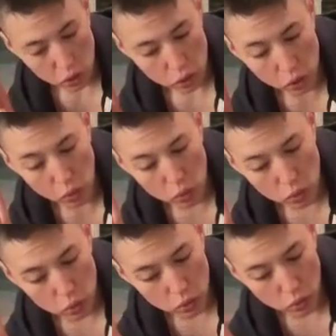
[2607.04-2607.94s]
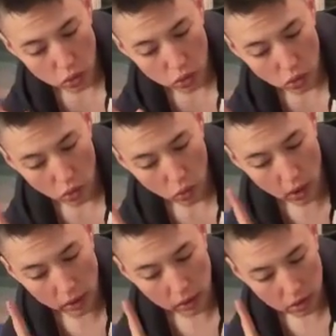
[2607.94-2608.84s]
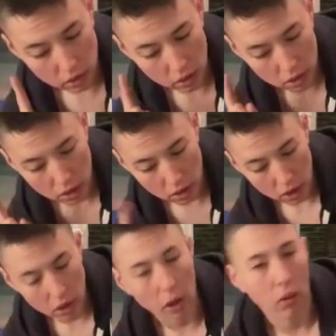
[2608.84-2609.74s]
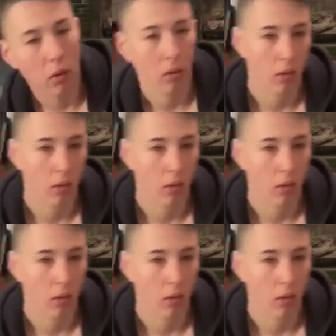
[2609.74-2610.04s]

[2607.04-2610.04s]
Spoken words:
2, 1, go.